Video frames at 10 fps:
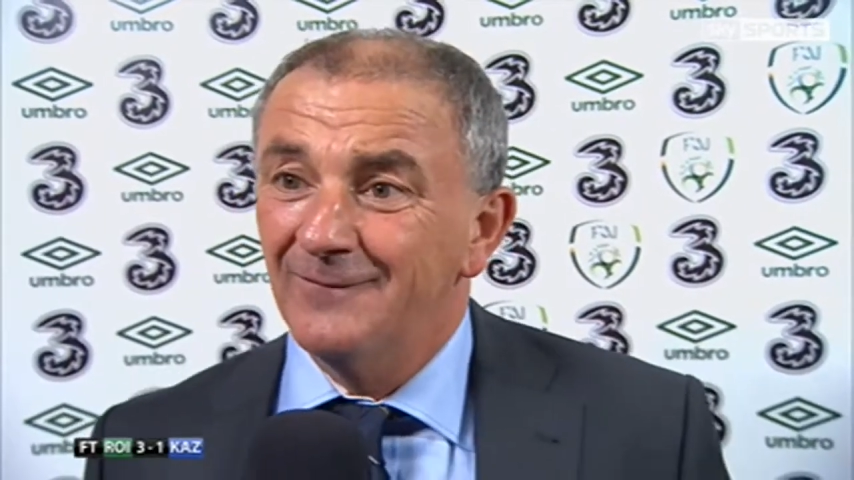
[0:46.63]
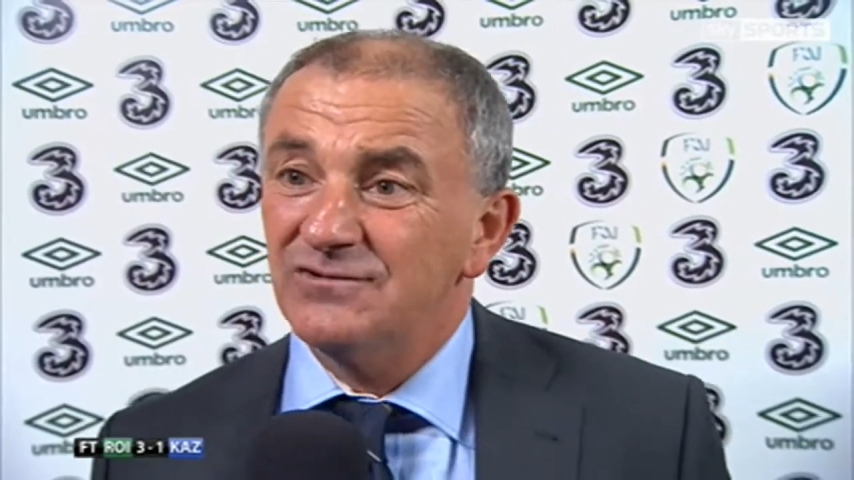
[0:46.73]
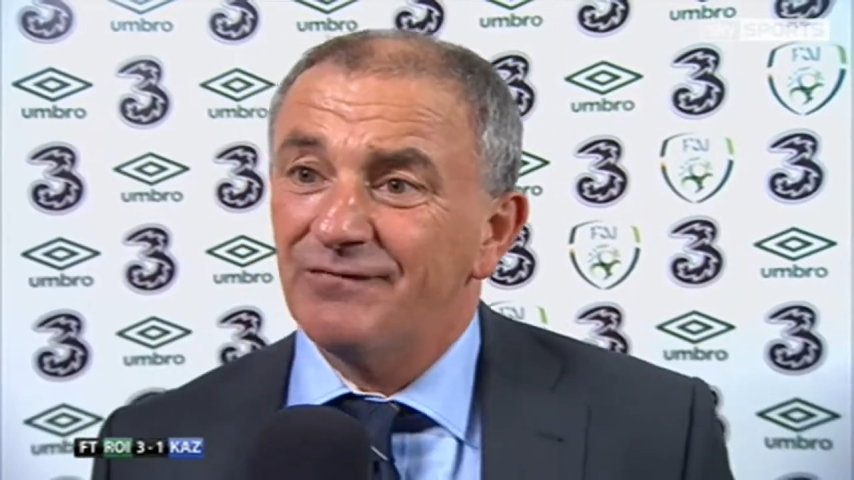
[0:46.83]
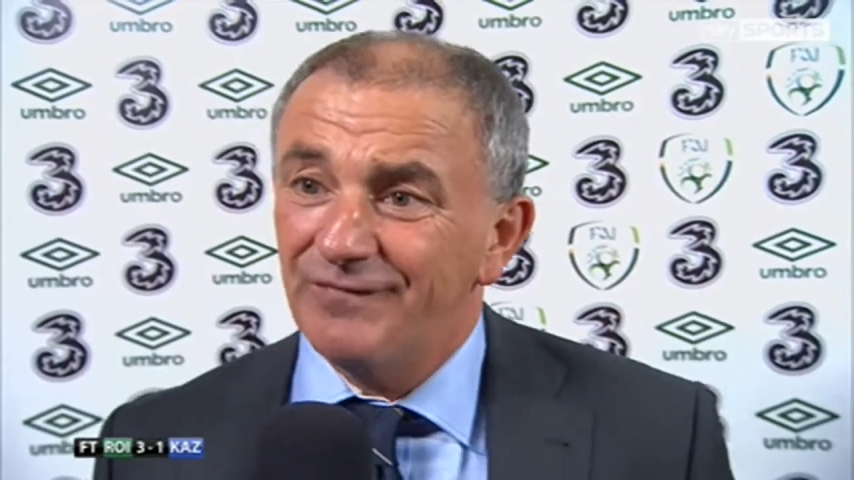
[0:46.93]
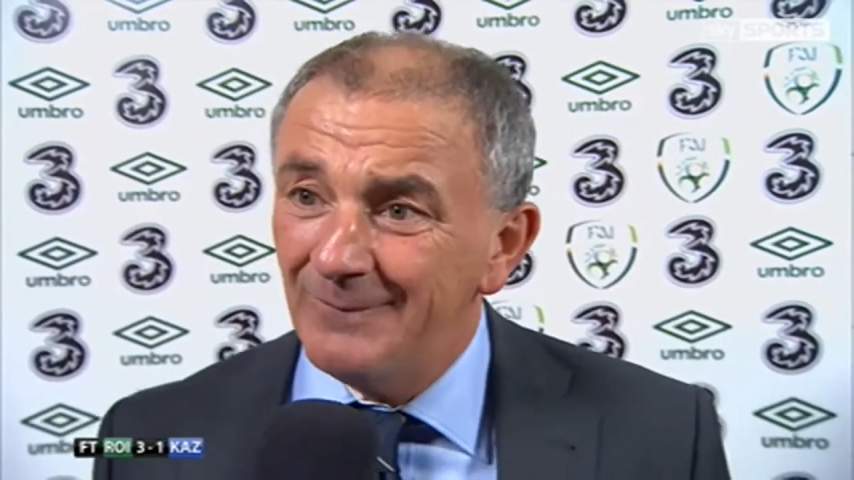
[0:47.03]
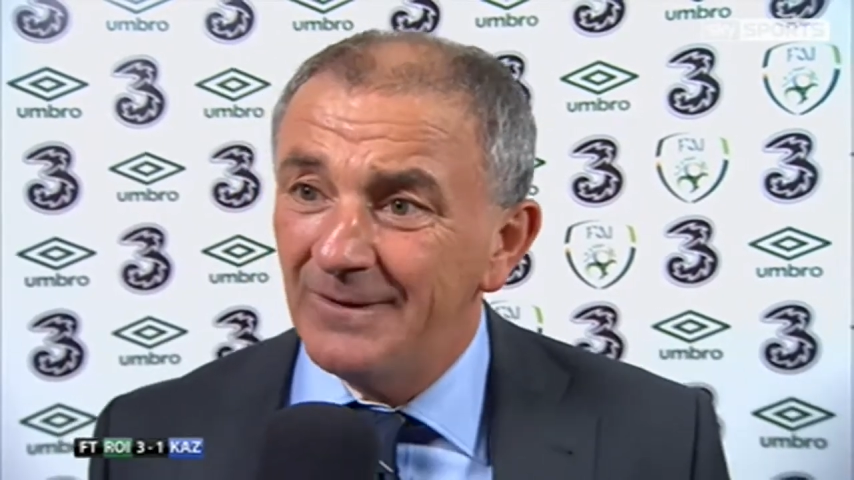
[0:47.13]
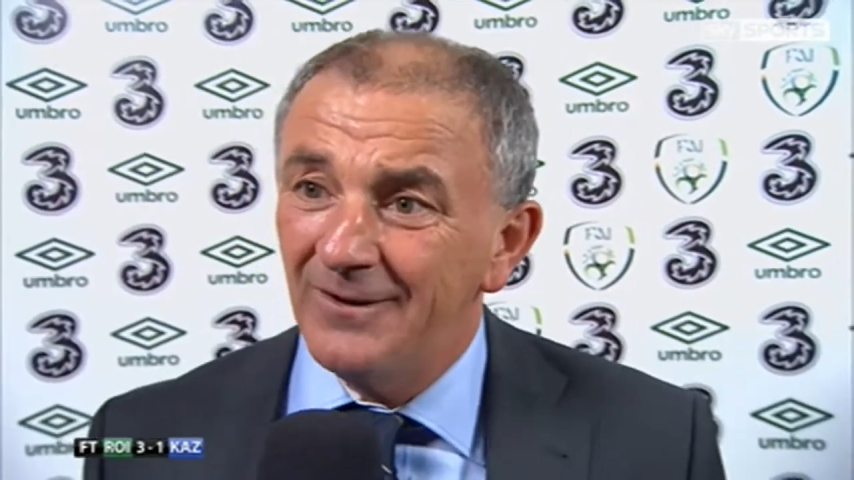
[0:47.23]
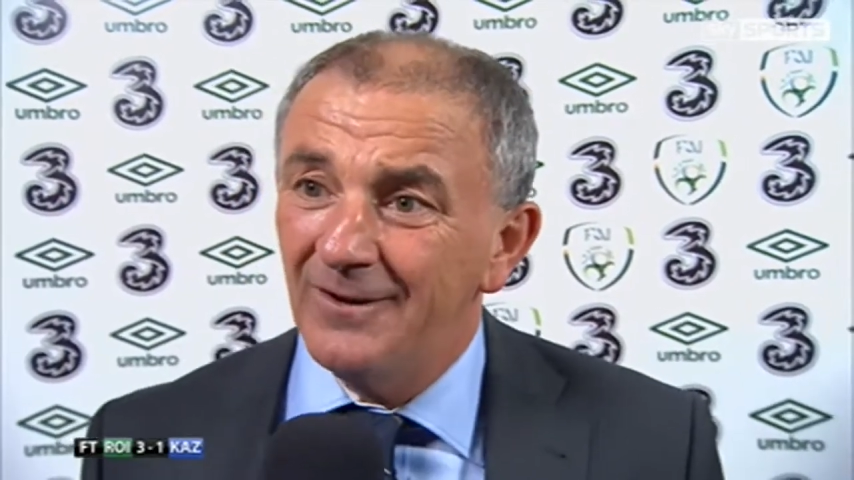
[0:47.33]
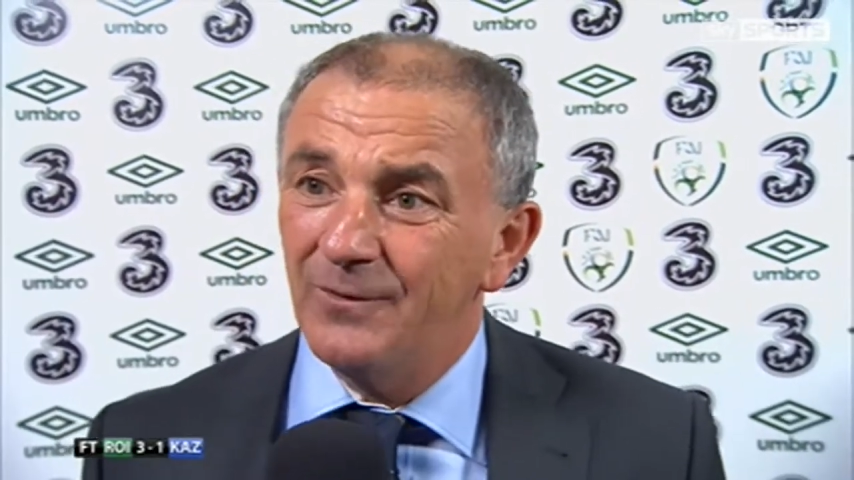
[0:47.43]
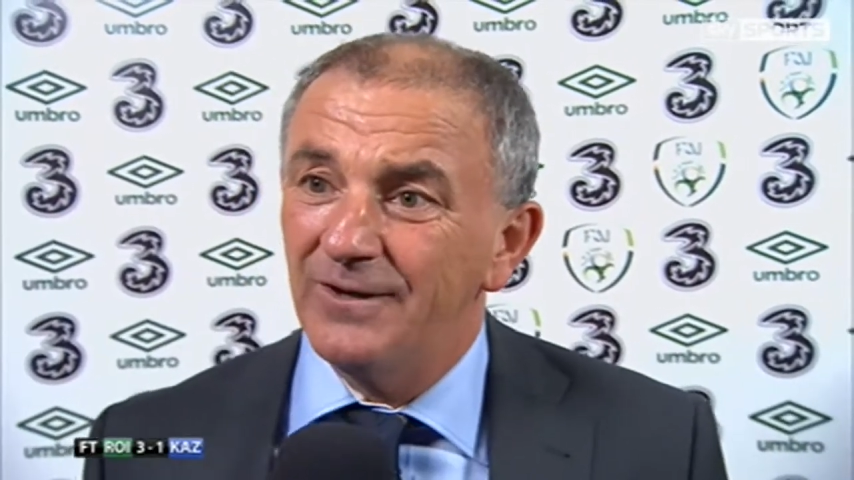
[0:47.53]
with your family
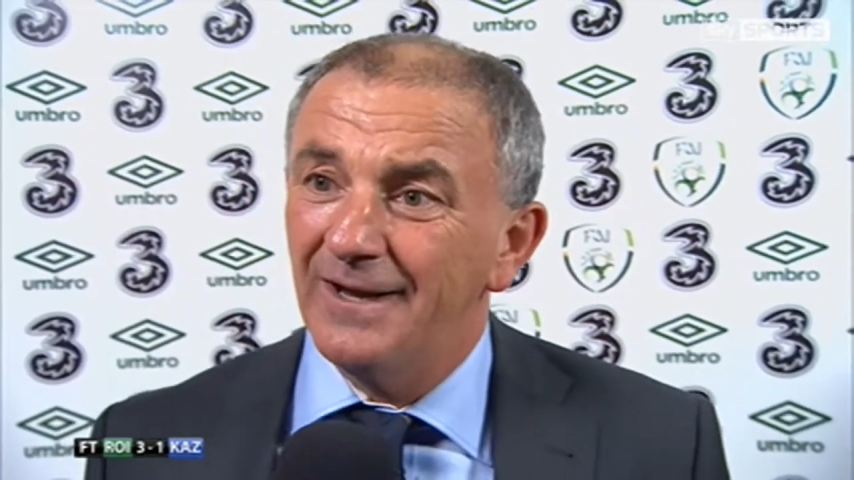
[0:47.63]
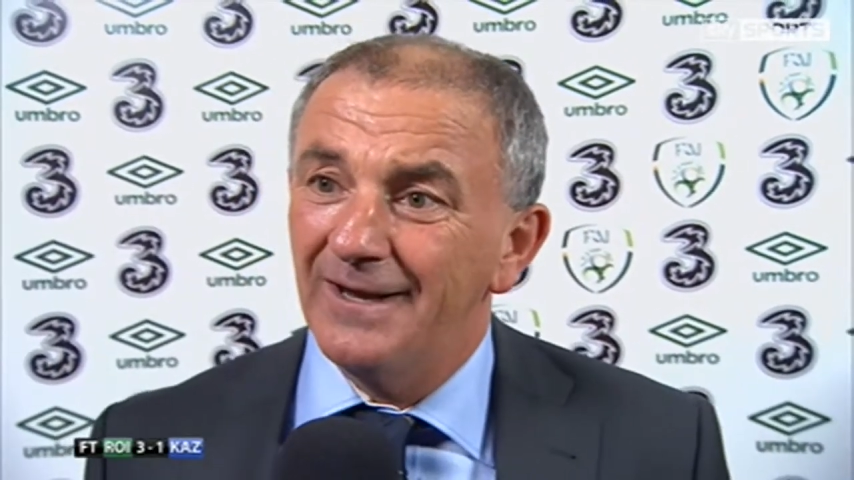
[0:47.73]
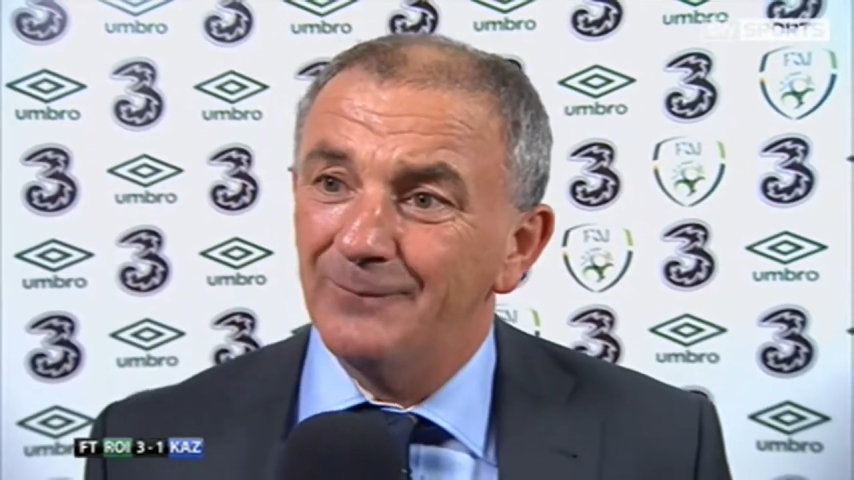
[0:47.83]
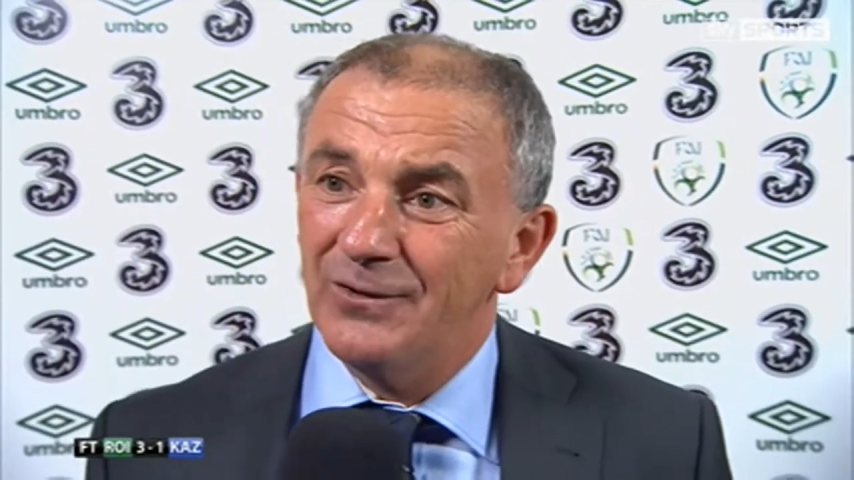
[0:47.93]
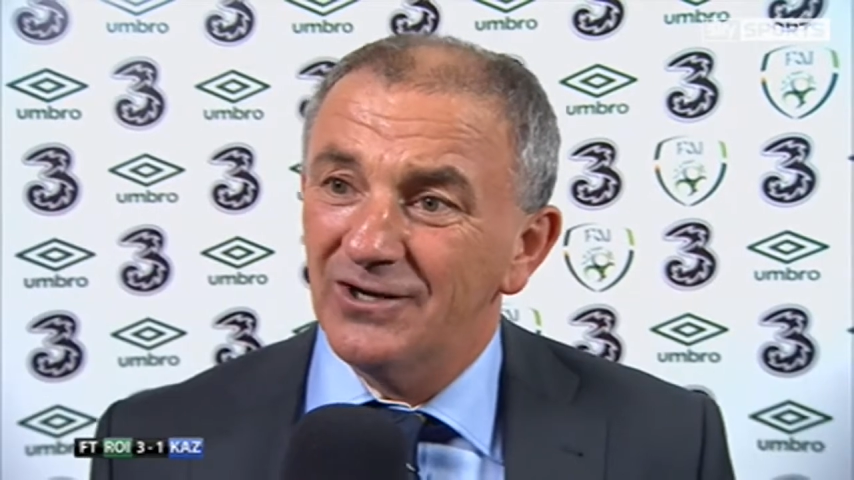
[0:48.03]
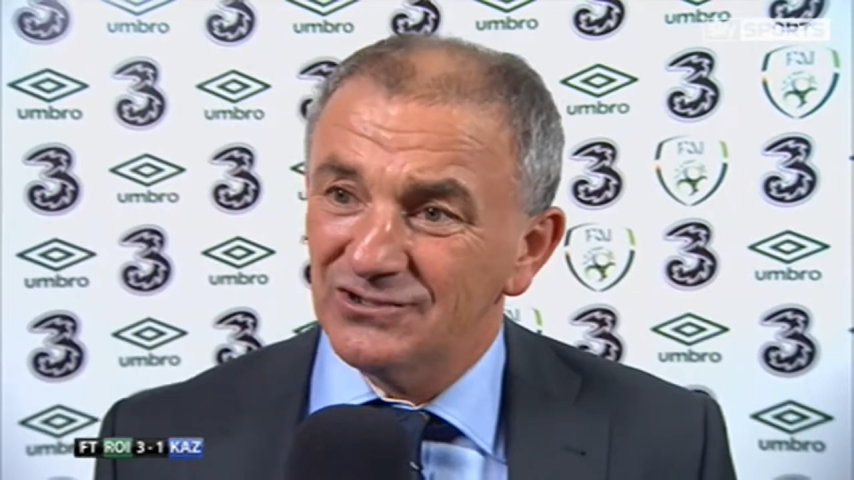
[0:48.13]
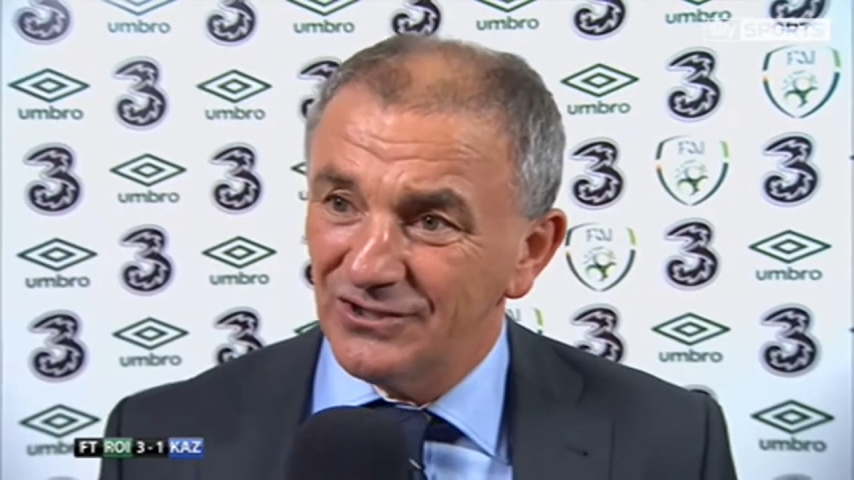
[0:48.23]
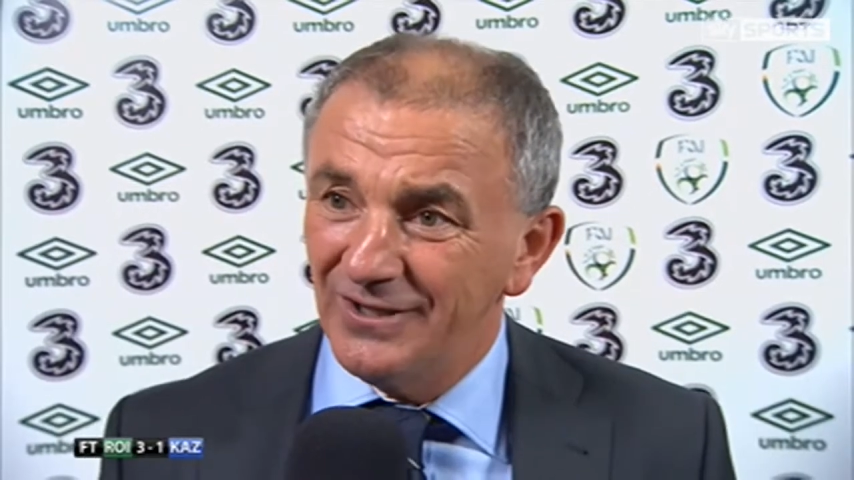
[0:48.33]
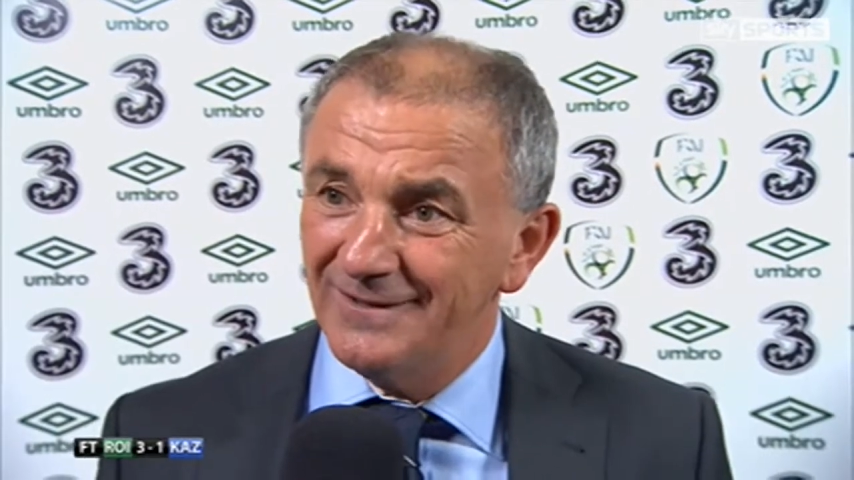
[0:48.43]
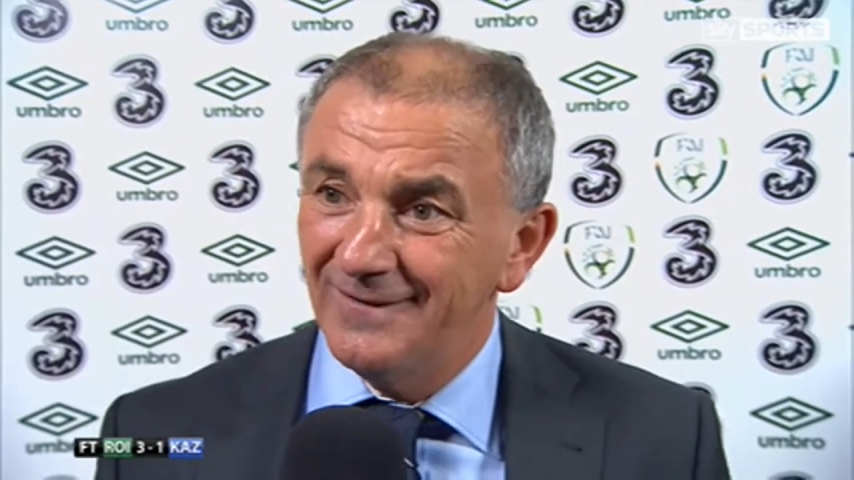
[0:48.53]
all by your
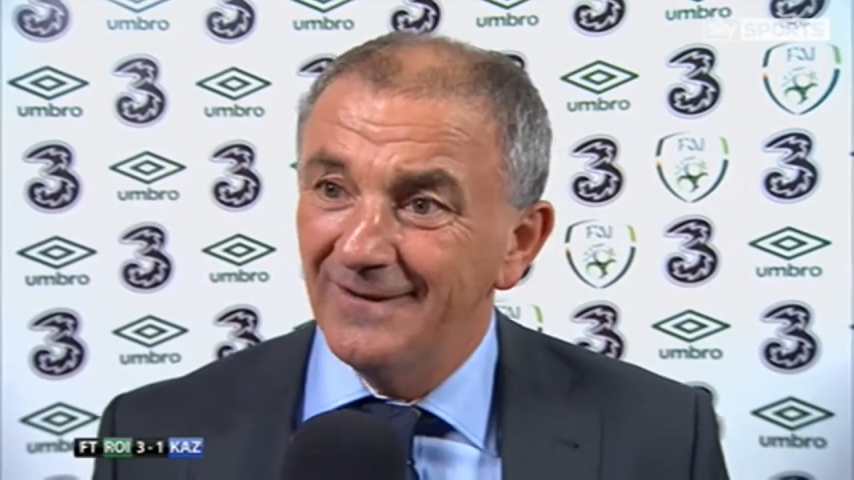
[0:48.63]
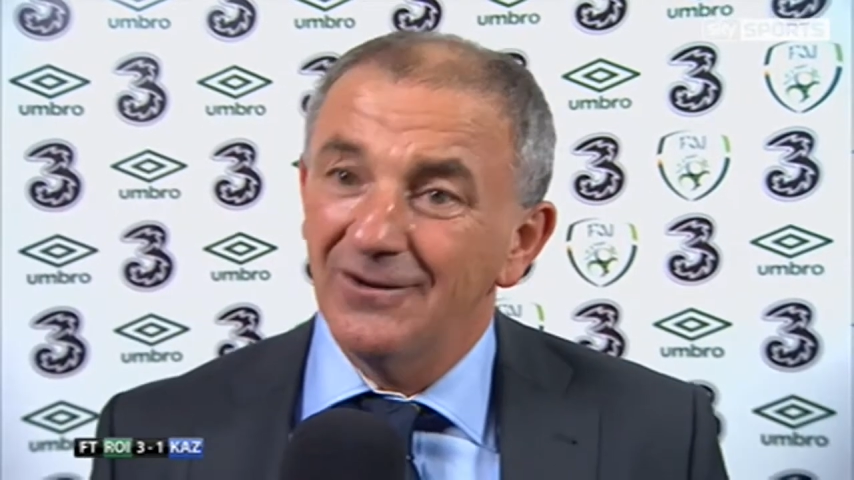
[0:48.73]
side,